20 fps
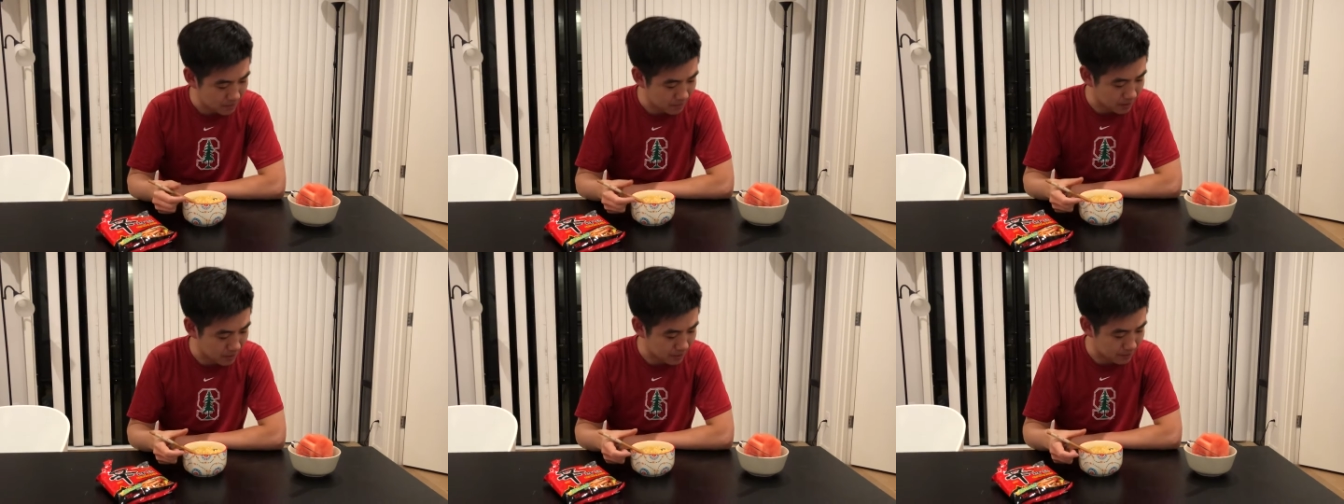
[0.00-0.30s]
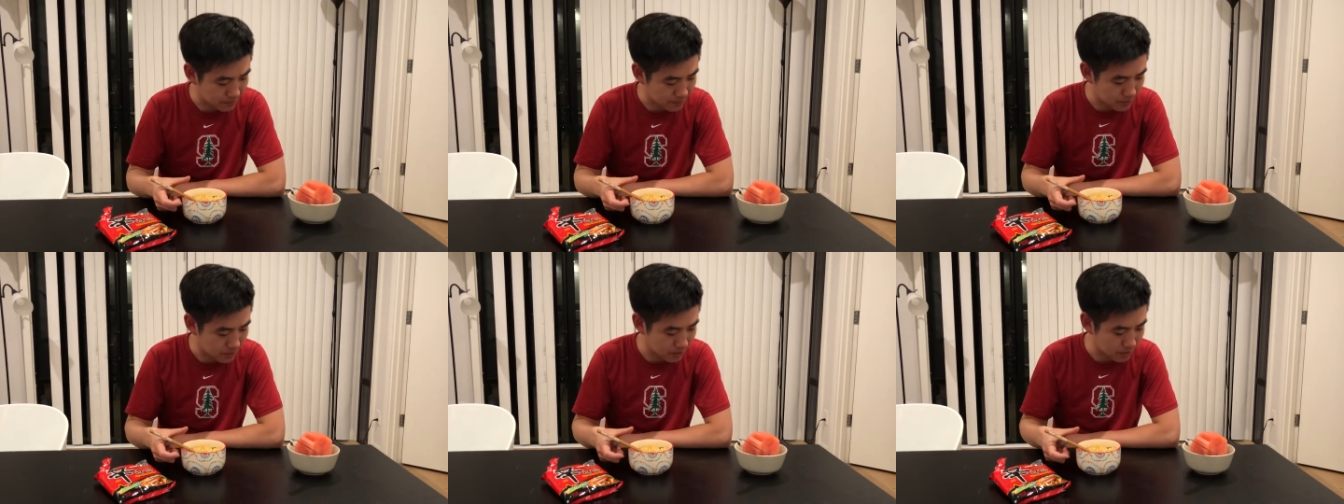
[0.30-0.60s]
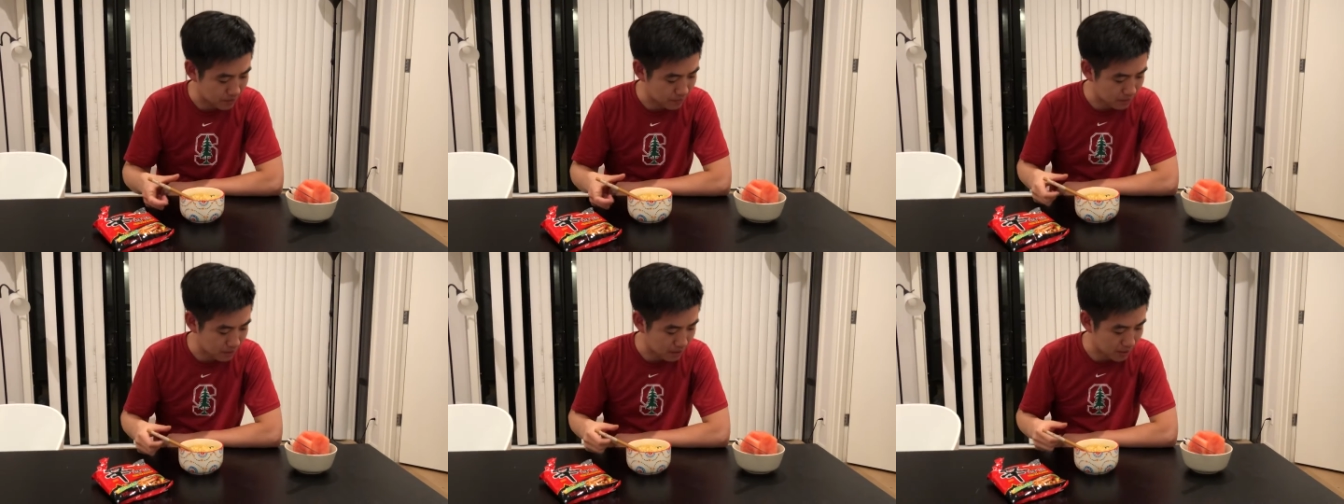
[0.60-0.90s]
But
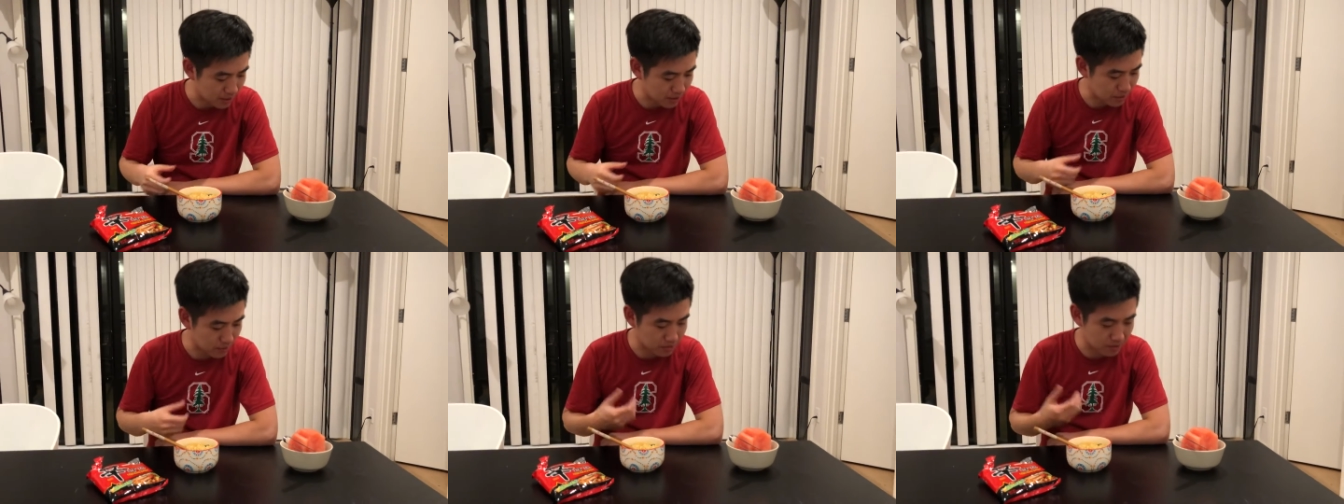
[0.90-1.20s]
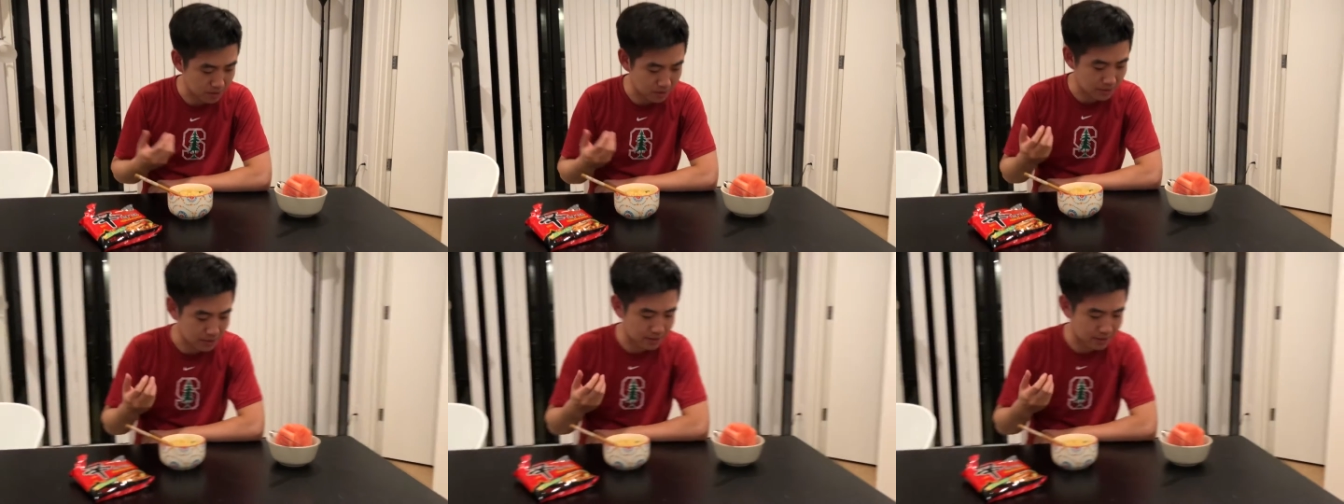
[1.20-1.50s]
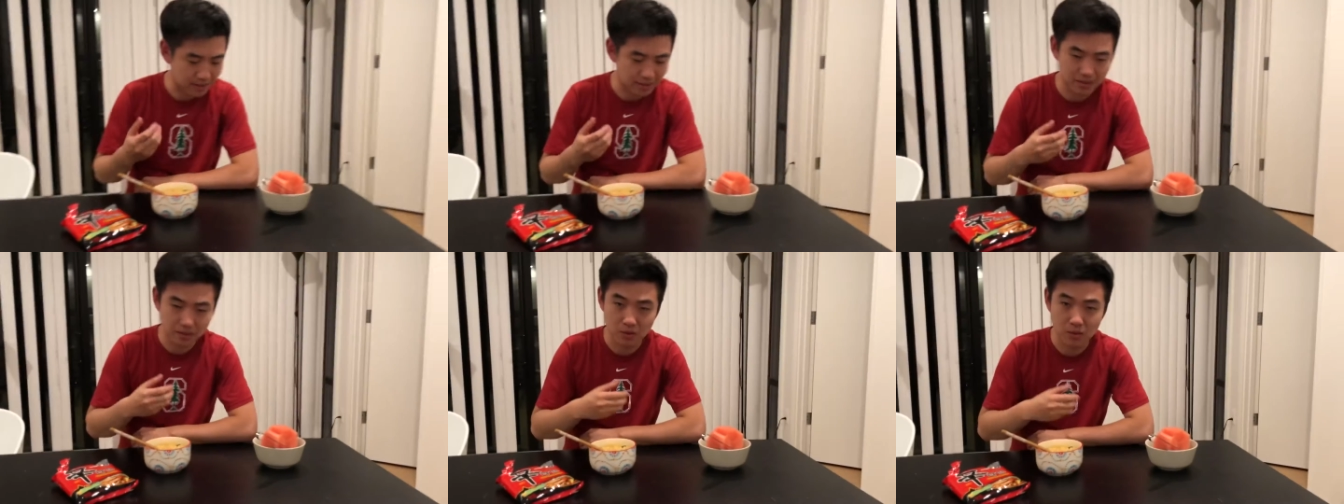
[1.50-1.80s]
I really
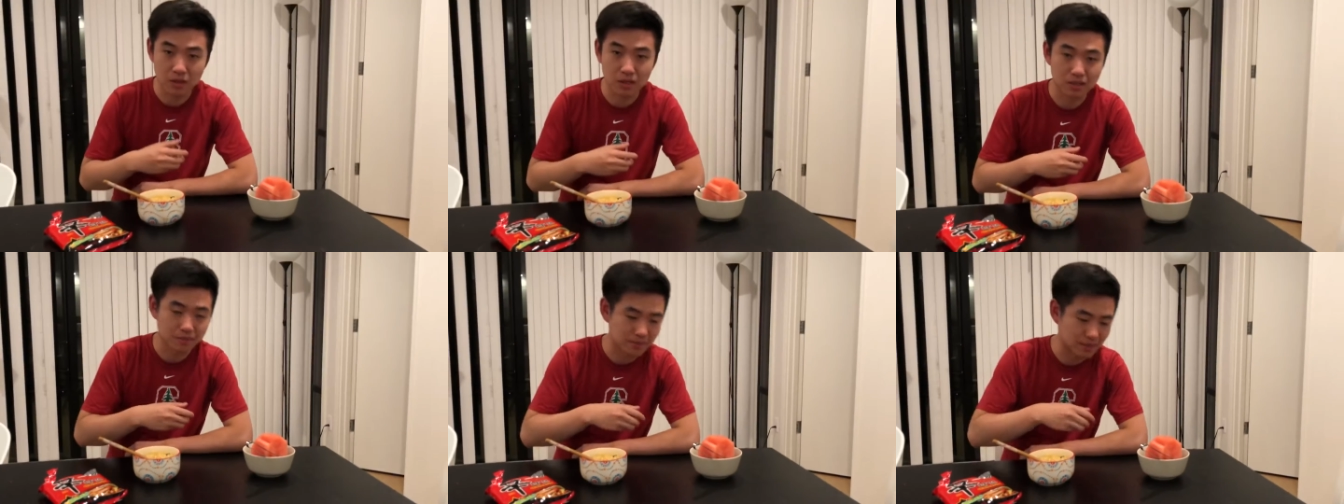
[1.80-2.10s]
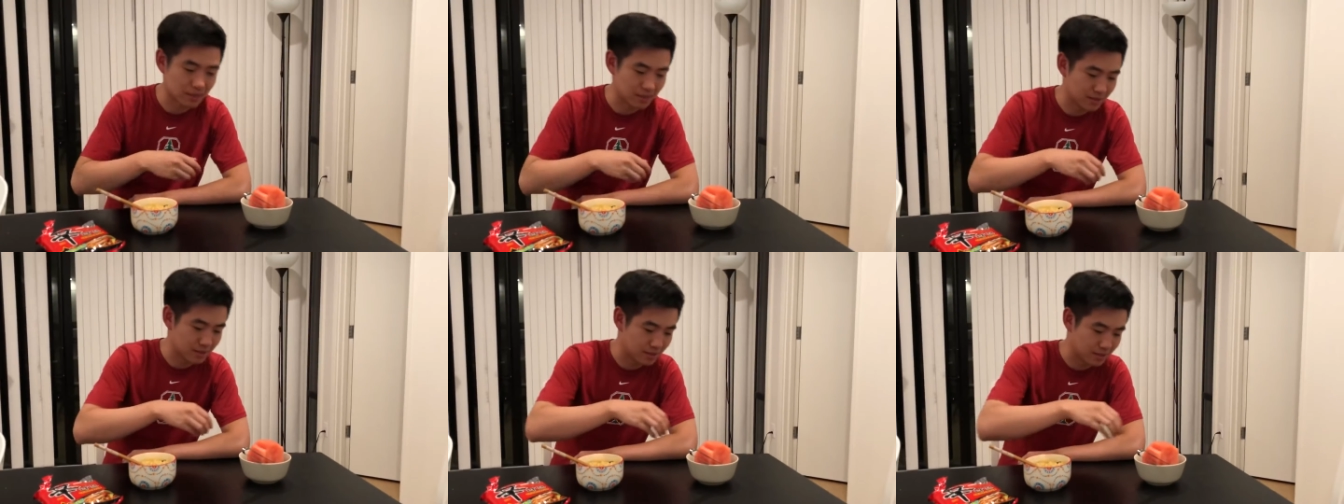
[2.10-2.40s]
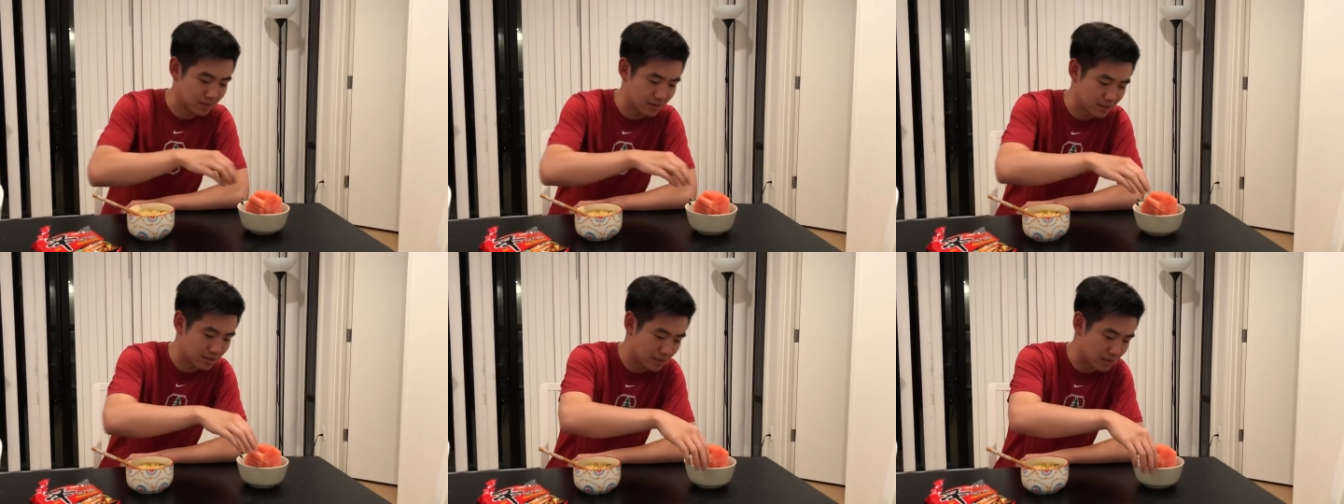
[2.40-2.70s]
like eating
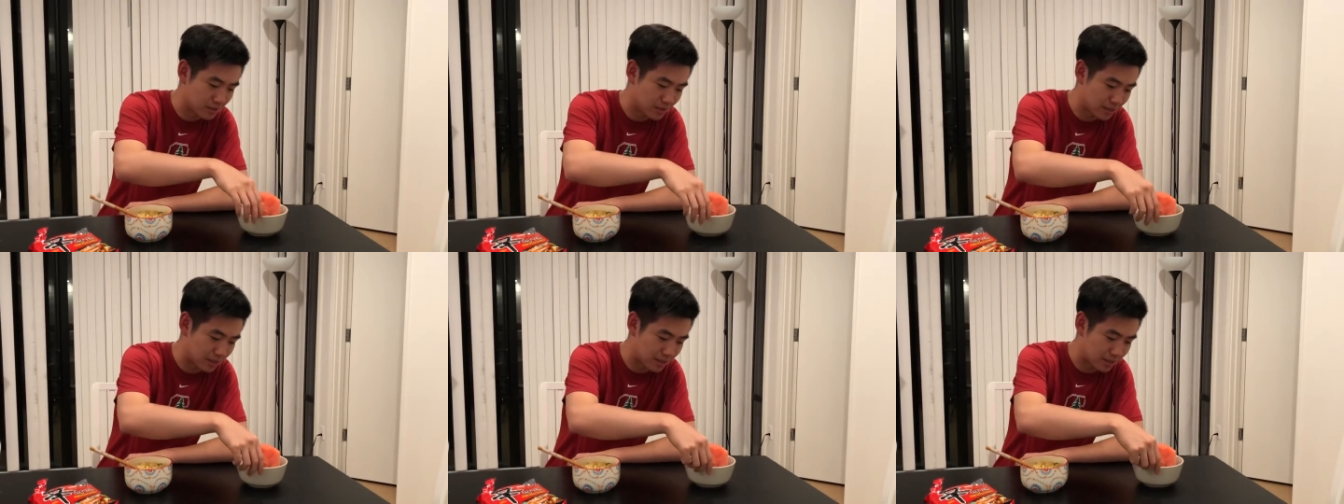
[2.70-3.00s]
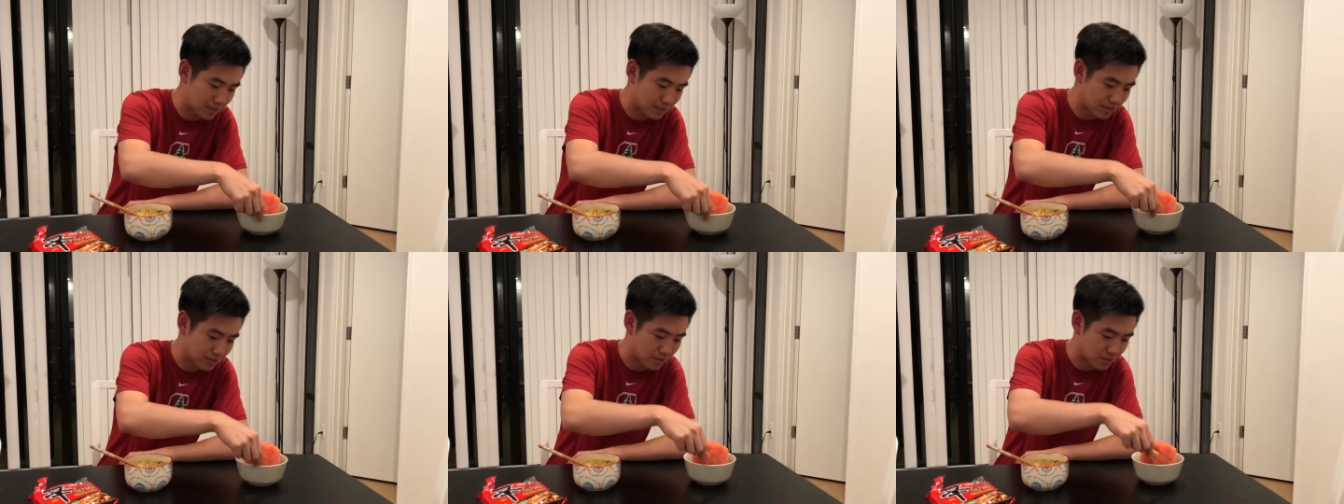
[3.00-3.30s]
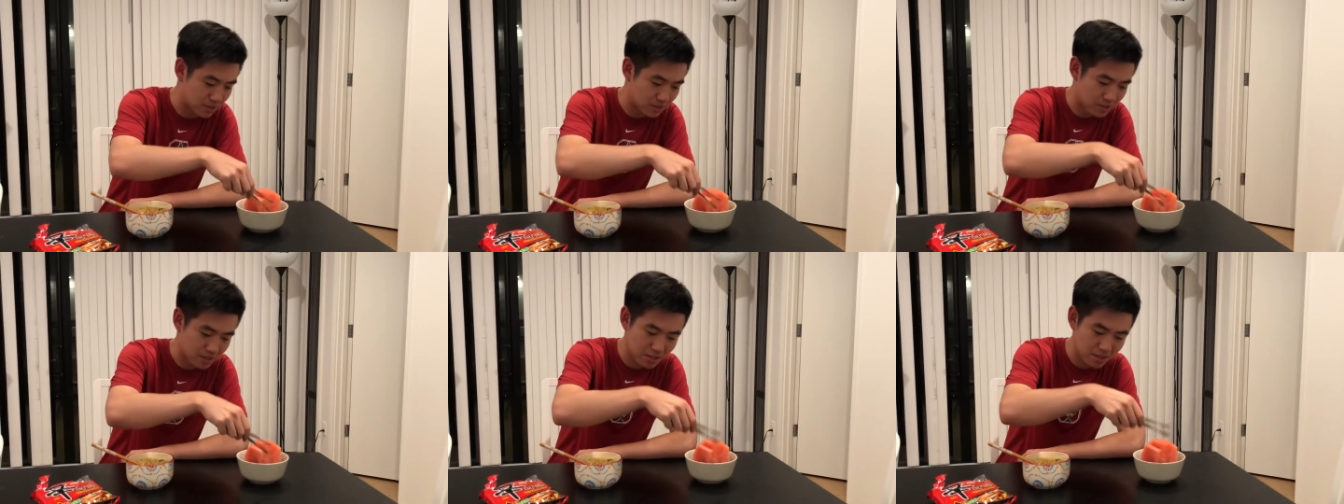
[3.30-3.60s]
watermelon, and so I kind
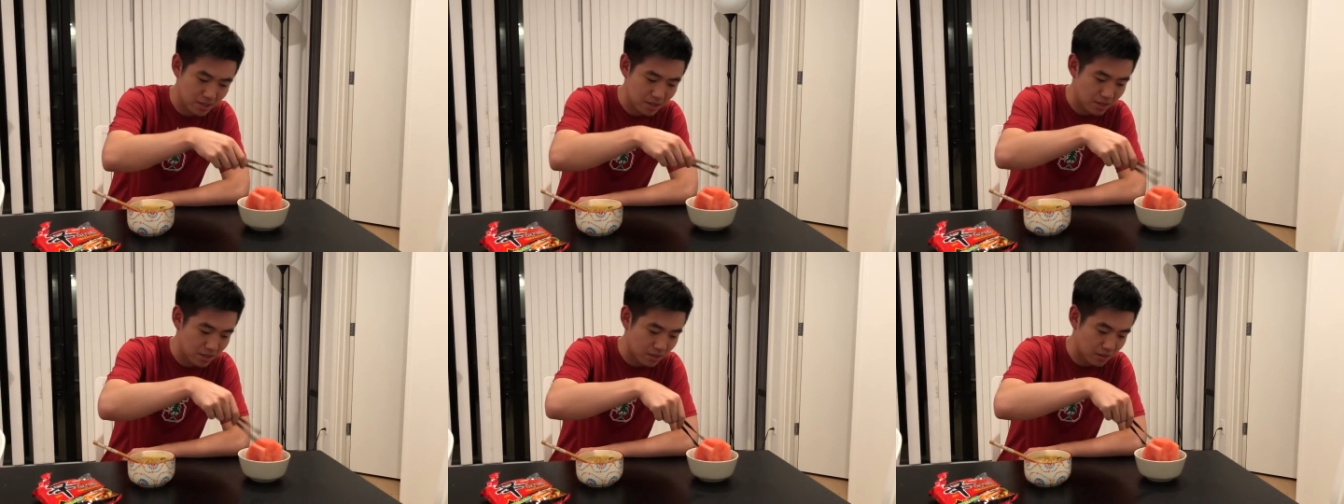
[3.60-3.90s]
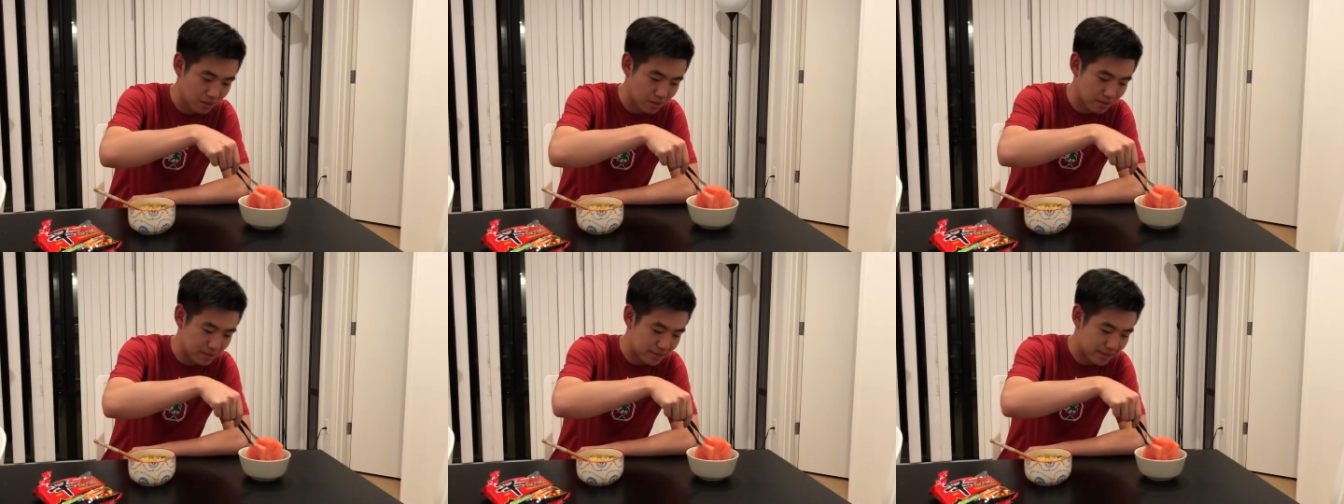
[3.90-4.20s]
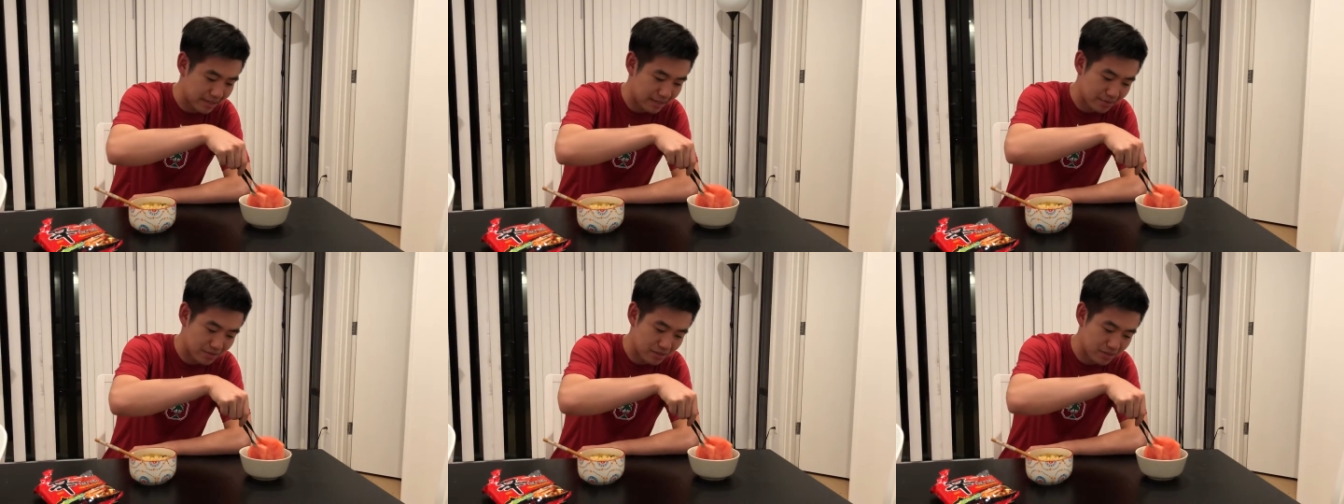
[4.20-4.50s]
of just always
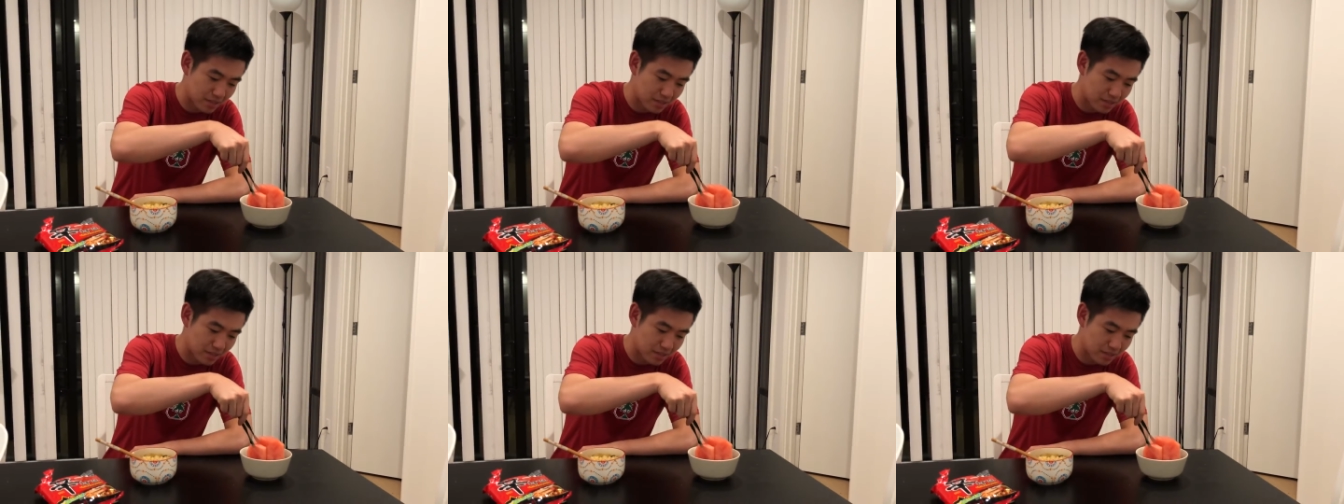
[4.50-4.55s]
have